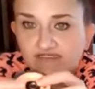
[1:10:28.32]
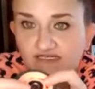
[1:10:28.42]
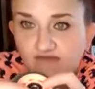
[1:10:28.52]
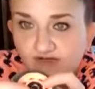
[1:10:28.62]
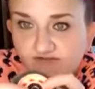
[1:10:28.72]

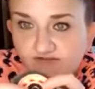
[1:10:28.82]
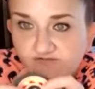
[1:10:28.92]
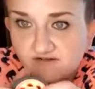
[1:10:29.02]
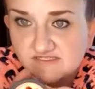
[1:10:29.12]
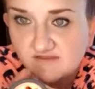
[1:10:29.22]
keep my
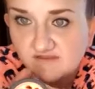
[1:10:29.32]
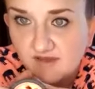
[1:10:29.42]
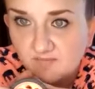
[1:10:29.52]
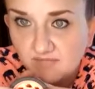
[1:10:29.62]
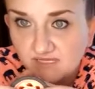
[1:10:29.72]
fingers on
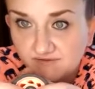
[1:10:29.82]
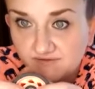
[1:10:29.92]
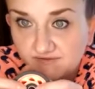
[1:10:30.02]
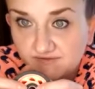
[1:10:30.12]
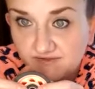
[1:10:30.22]
that metal,
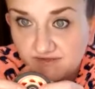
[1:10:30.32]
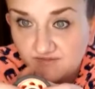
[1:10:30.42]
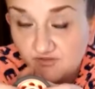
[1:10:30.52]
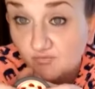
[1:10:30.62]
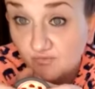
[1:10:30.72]

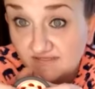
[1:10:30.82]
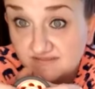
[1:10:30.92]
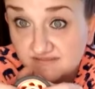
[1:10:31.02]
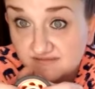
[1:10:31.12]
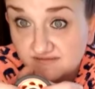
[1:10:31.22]
the
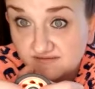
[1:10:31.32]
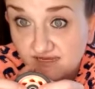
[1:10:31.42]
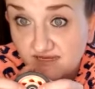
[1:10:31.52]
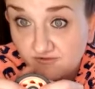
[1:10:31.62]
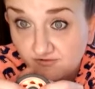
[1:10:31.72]
race, the
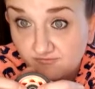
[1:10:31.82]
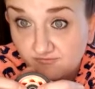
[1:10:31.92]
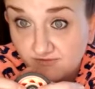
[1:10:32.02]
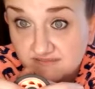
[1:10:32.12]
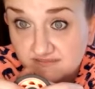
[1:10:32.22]
outer
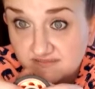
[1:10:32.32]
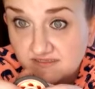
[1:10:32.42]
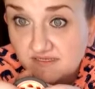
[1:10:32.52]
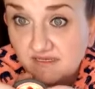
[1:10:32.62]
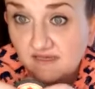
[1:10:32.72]
race.
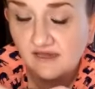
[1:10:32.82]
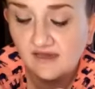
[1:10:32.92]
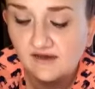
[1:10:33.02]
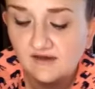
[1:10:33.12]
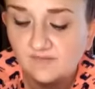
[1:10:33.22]

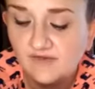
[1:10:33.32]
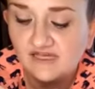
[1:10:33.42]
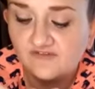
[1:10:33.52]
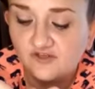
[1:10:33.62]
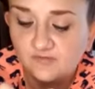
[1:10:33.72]

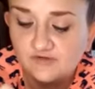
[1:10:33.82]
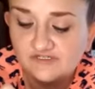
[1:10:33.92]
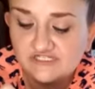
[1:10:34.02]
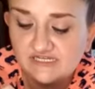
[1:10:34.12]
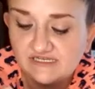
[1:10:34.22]
If you push
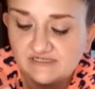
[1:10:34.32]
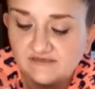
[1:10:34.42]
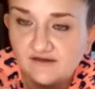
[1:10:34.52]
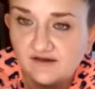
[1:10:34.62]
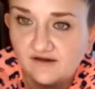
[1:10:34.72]
in
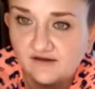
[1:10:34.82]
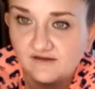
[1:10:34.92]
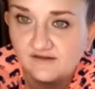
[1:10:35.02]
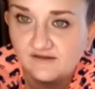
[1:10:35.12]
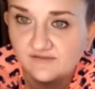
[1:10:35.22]

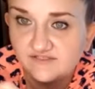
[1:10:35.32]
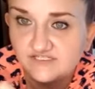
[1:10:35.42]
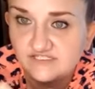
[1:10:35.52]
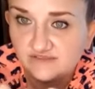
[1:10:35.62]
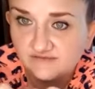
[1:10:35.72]
on the
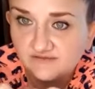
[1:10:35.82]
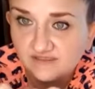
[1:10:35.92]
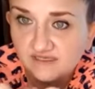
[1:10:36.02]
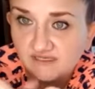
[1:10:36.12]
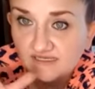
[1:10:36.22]
shield,
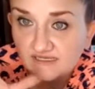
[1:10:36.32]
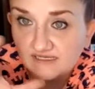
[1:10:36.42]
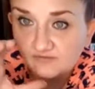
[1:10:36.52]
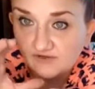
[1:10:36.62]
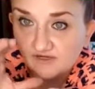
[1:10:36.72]

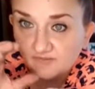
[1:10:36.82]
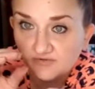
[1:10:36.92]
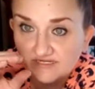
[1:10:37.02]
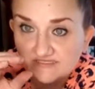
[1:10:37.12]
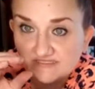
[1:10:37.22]
it will
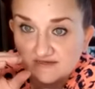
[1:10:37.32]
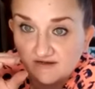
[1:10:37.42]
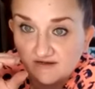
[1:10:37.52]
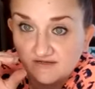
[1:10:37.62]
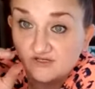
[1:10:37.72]
compress
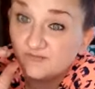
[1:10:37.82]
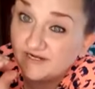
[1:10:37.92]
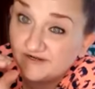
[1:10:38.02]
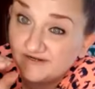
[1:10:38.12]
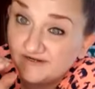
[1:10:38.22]
on your
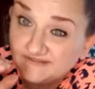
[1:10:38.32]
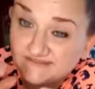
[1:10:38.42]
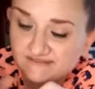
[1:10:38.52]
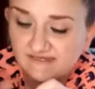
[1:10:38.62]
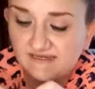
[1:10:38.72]

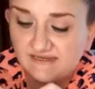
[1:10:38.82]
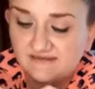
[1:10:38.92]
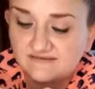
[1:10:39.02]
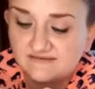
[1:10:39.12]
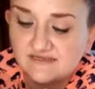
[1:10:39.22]
bearings
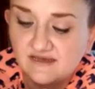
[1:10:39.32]
and